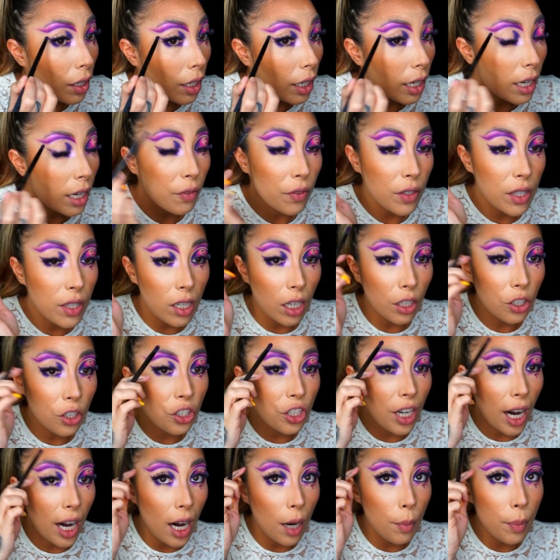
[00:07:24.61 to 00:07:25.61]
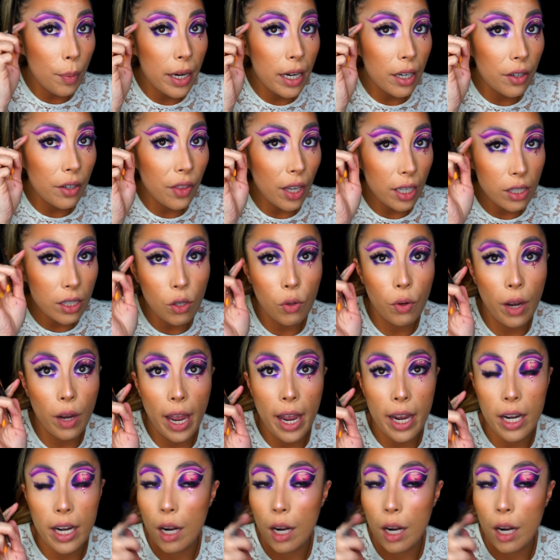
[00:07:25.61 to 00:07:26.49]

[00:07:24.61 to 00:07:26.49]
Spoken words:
If it's not sharp here, that's okay.